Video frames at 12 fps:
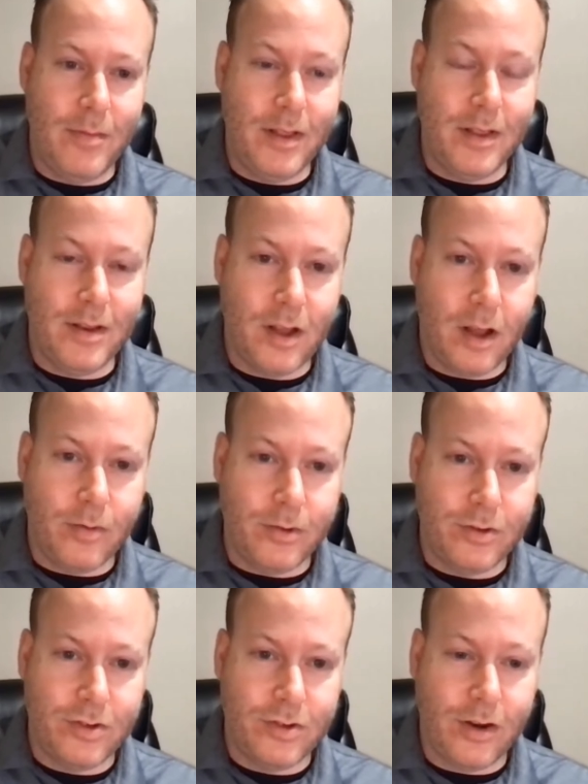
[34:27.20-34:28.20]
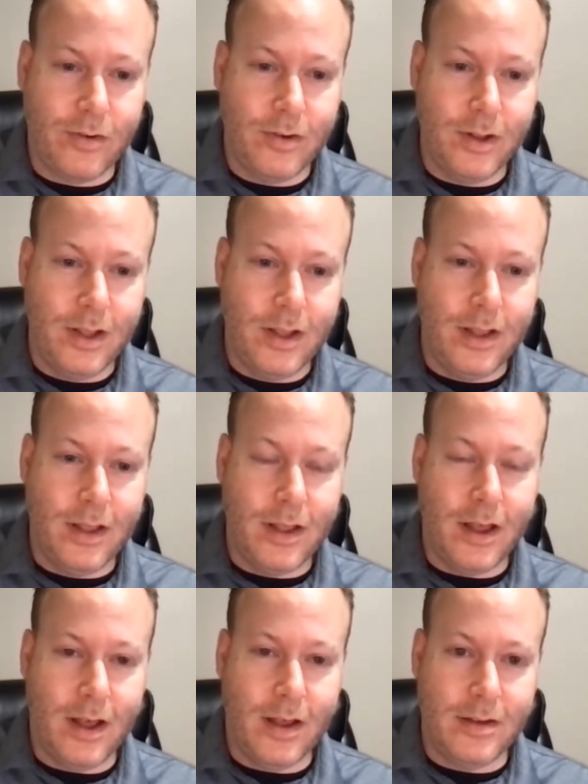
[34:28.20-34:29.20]
been the double show
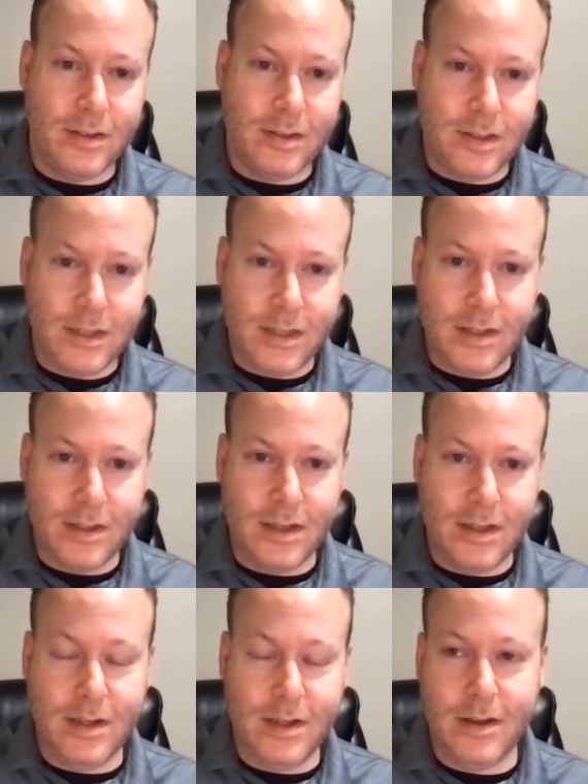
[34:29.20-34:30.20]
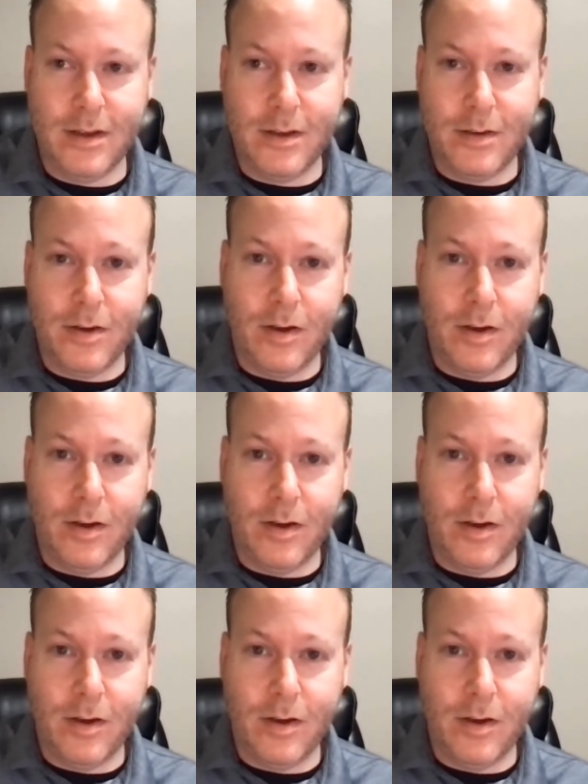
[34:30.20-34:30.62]
uh, to see the uh,